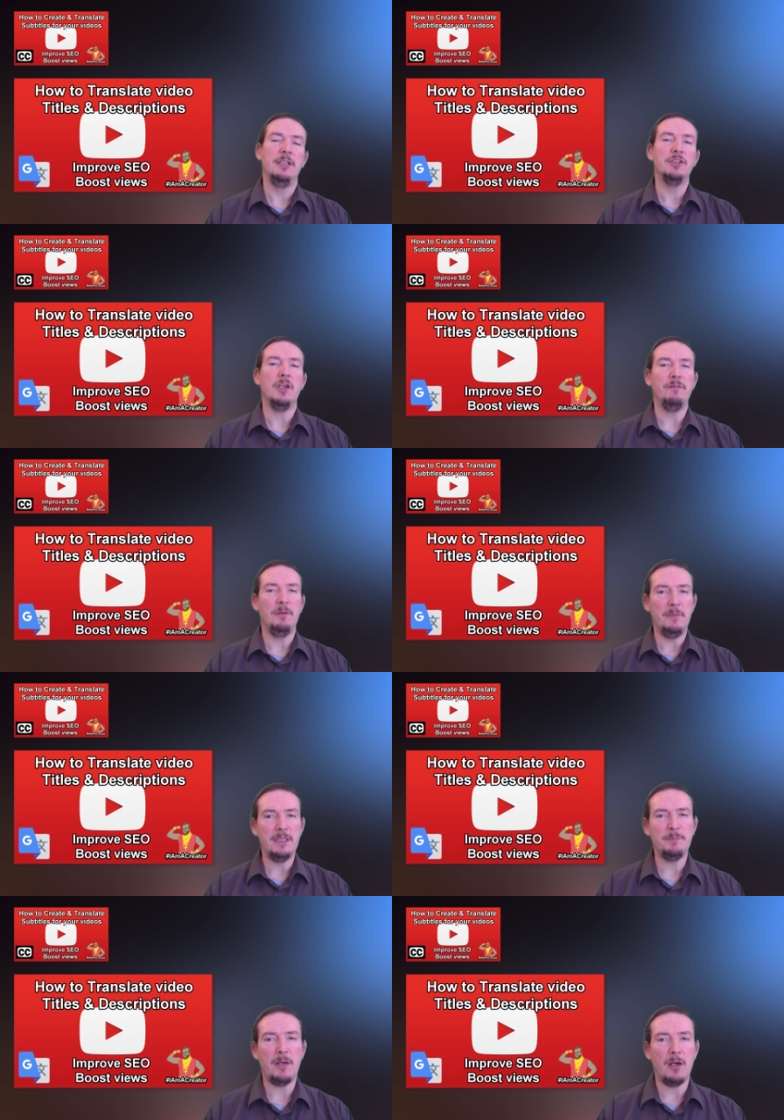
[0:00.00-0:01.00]
so if you
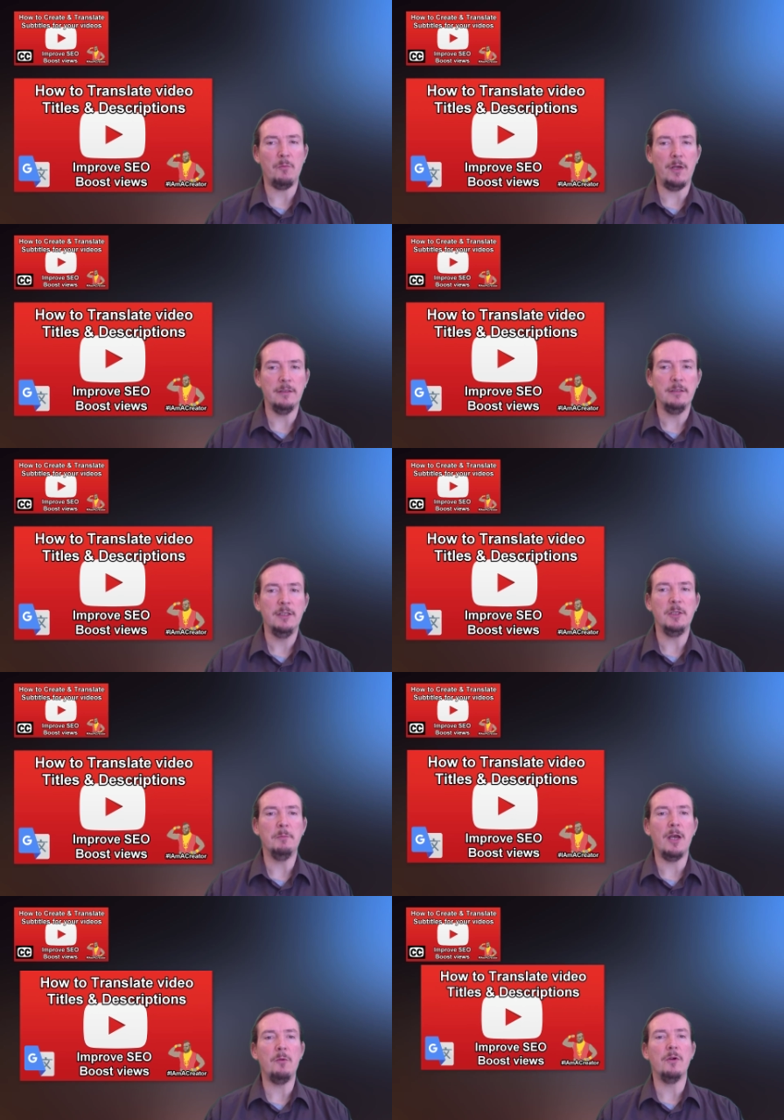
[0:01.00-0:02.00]
missed part 1 you
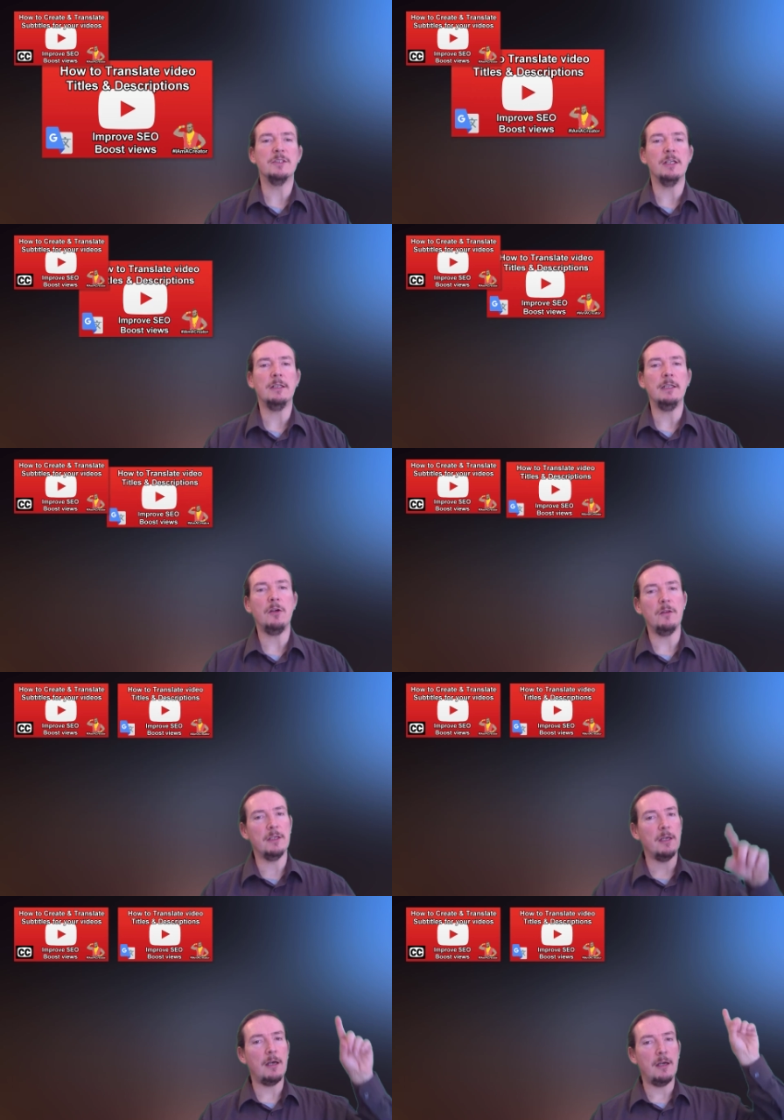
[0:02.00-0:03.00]
might want to click on
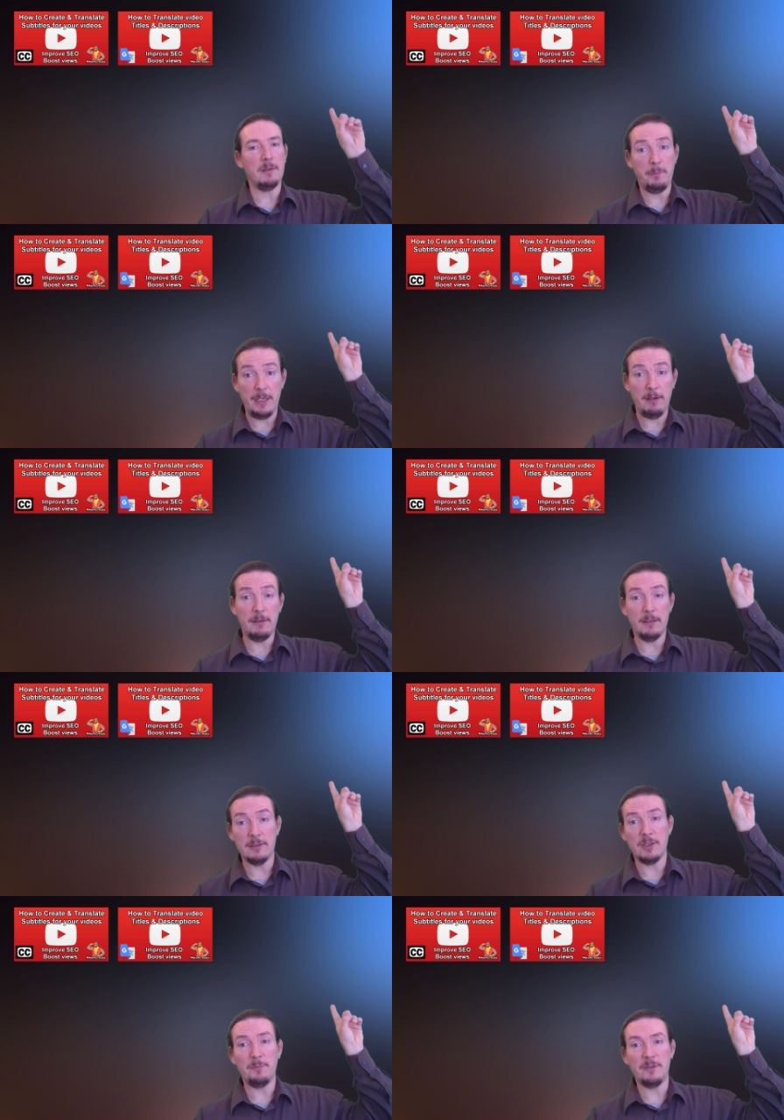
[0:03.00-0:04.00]
the card appearing at
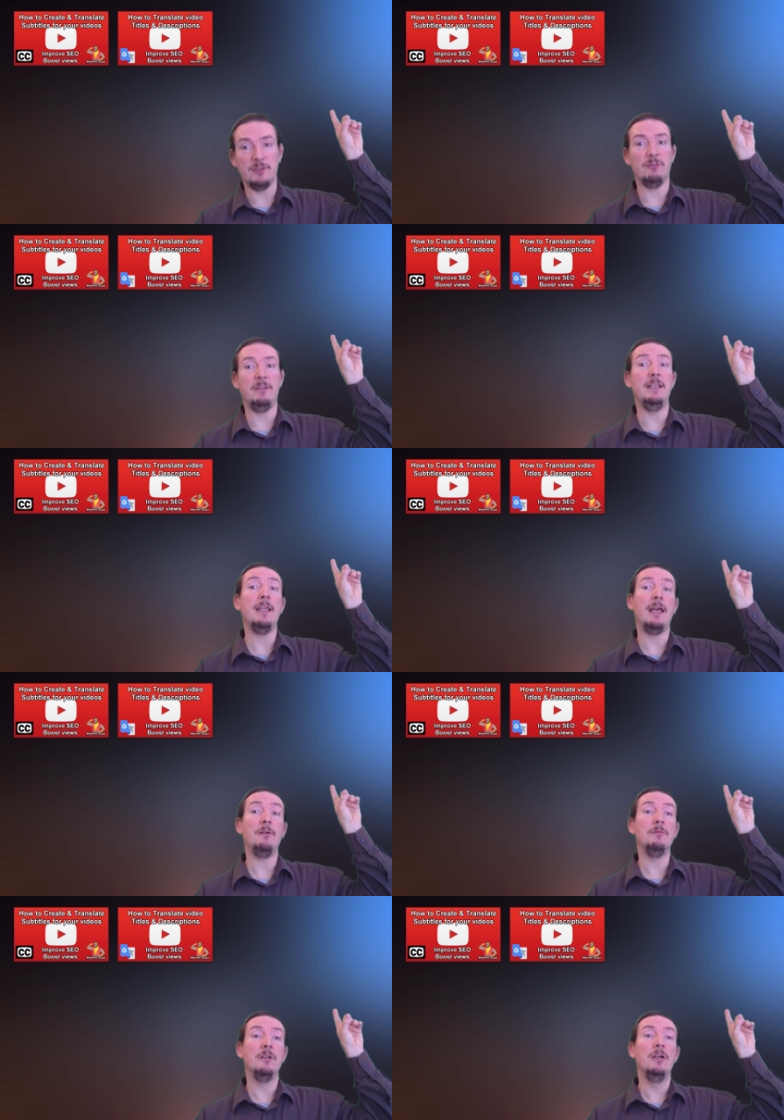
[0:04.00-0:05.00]
the top of the screen
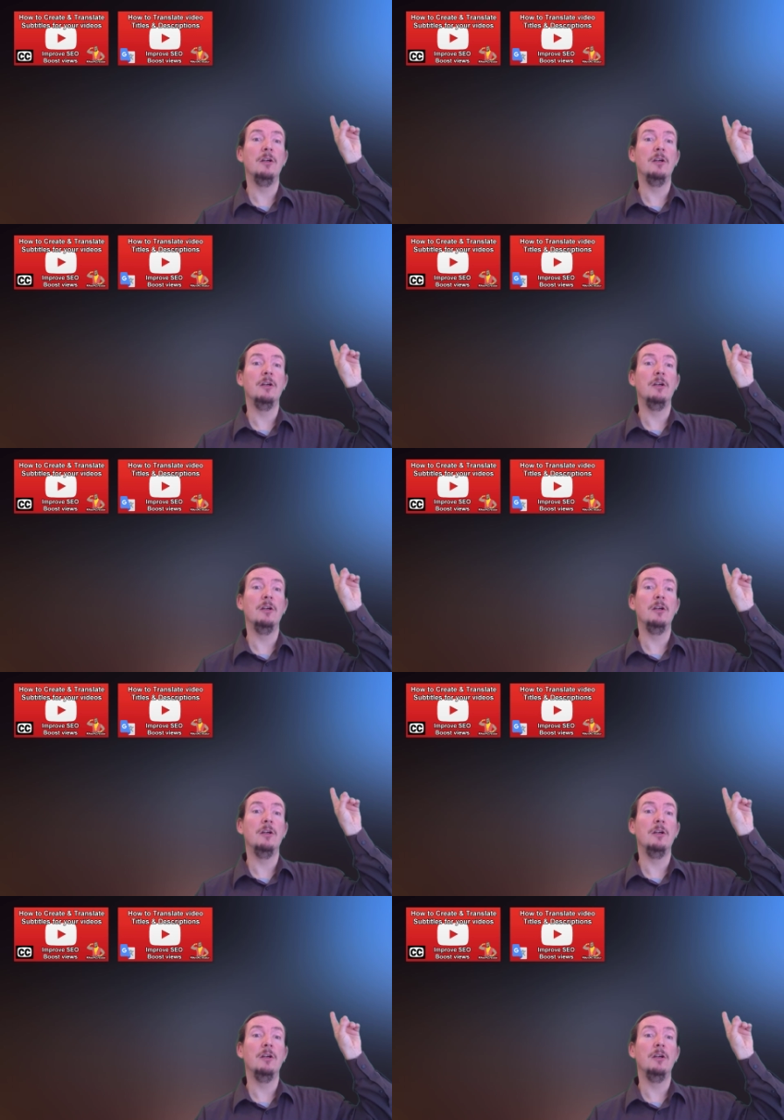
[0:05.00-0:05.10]
now,